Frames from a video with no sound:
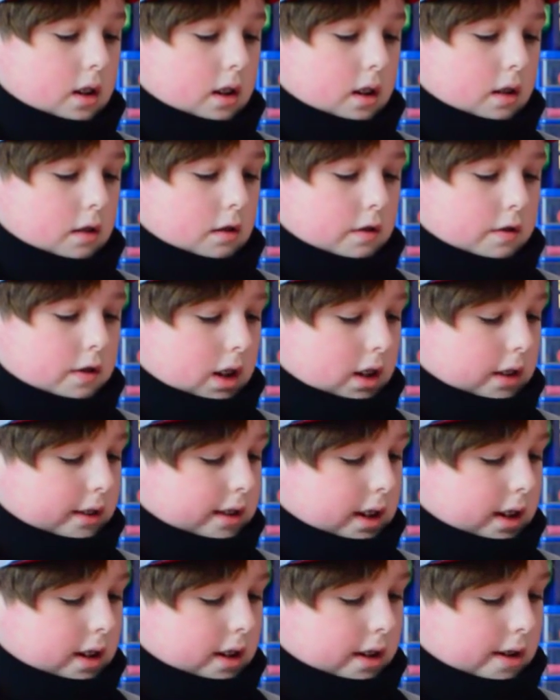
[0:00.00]
Filled to
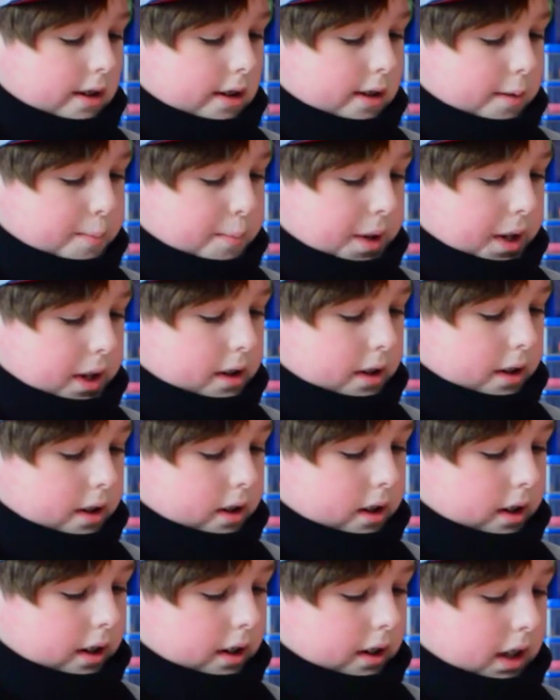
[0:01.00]
here, the beaker
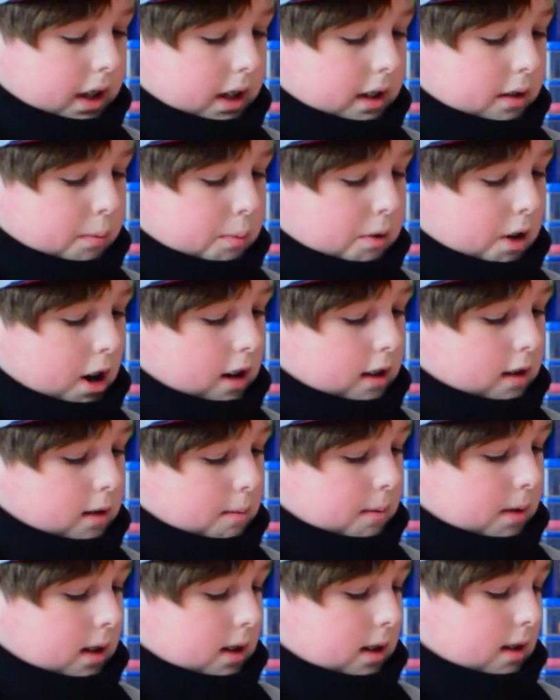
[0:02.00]
contains
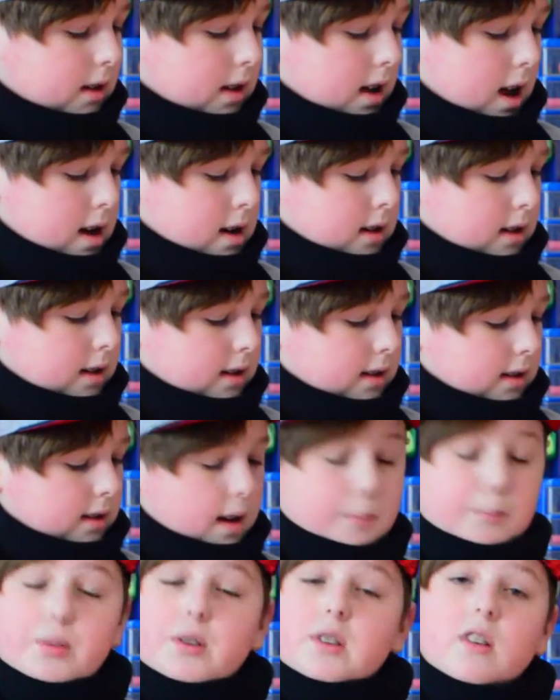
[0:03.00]
approximately 10
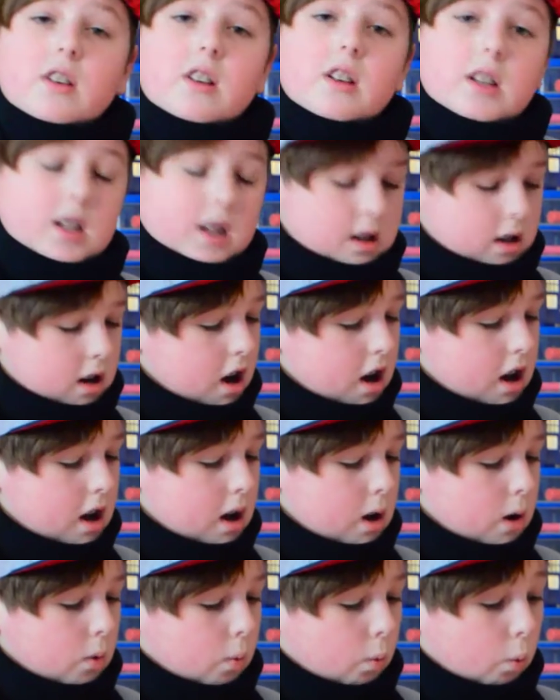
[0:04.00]
septillion
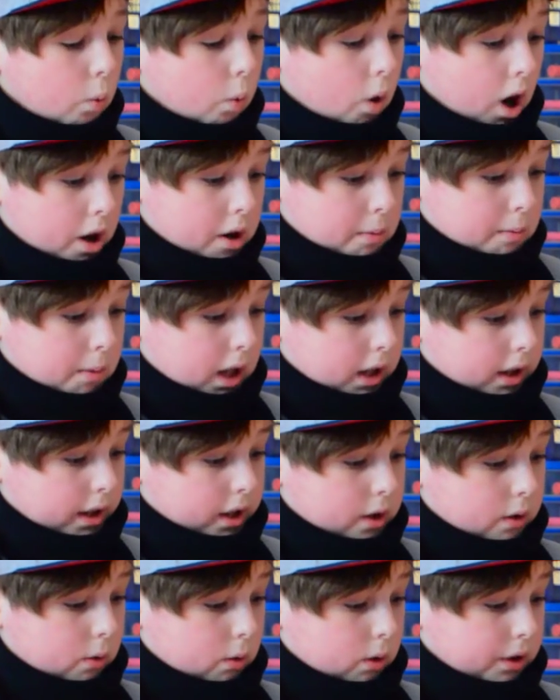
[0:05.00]
water
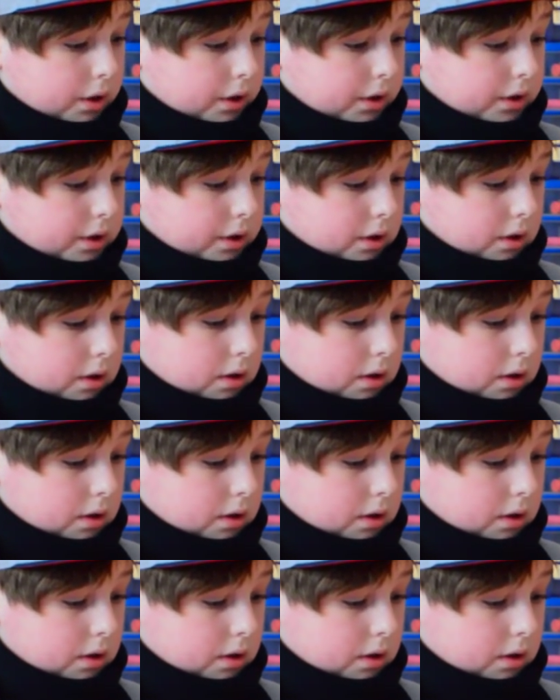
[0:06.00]
molecules.